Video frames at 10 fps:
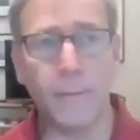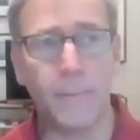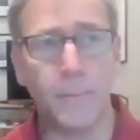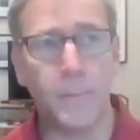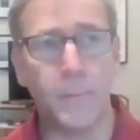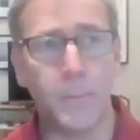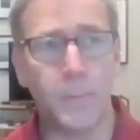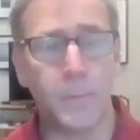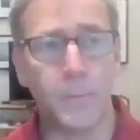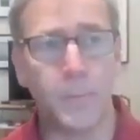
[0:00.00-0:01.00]

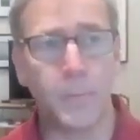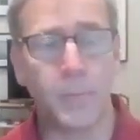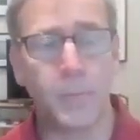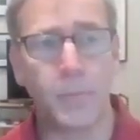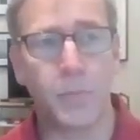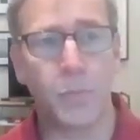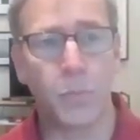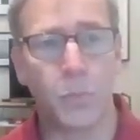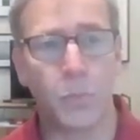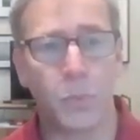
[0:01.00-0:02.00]

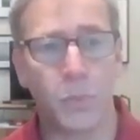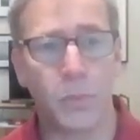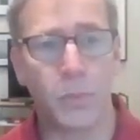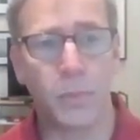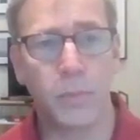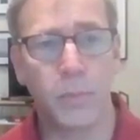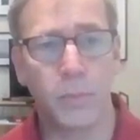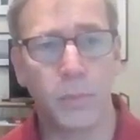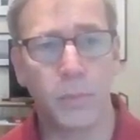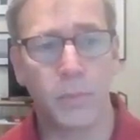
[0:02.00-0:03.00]

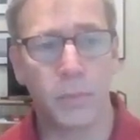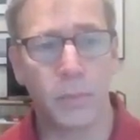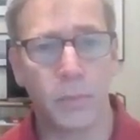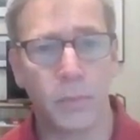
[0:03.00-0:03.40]
(not speaking)